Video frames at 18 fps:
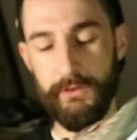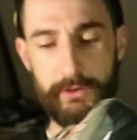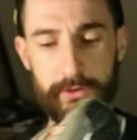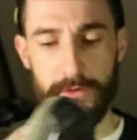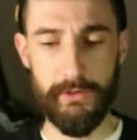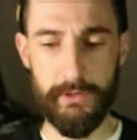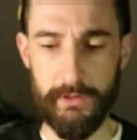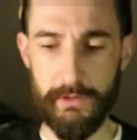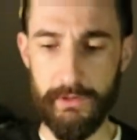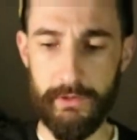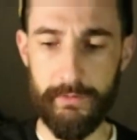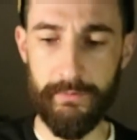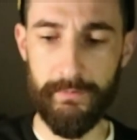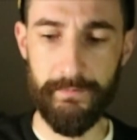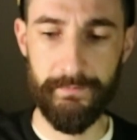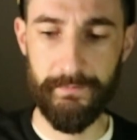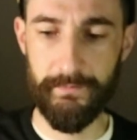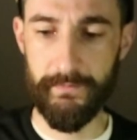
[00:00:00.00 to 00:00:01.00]
so
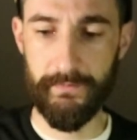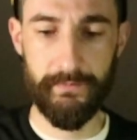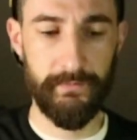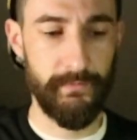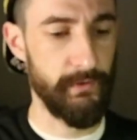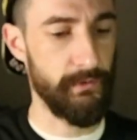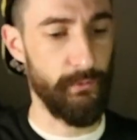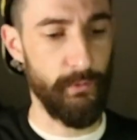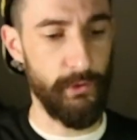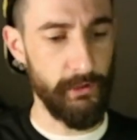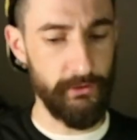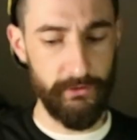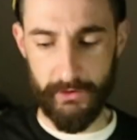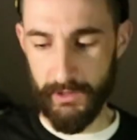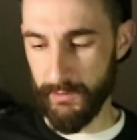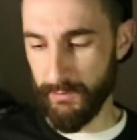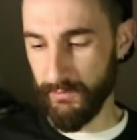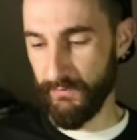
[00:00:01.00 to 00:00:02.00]
wanted
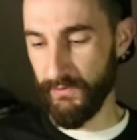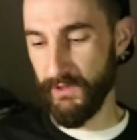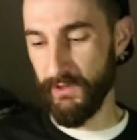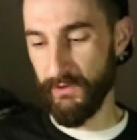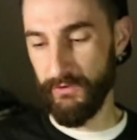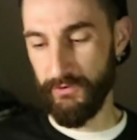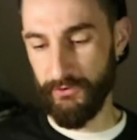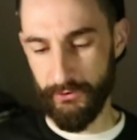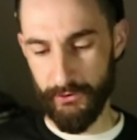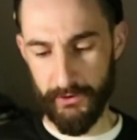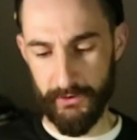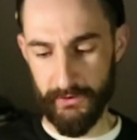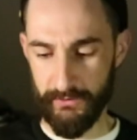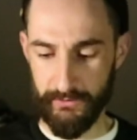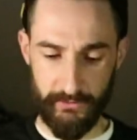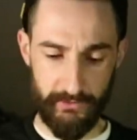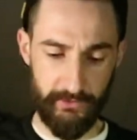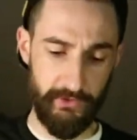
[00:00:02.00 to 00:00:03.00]
to keep the video short,
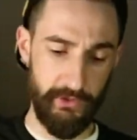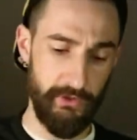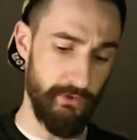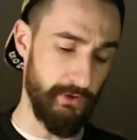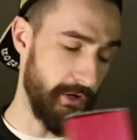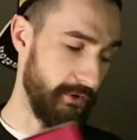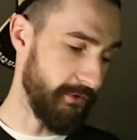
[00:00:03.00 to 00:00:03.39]
still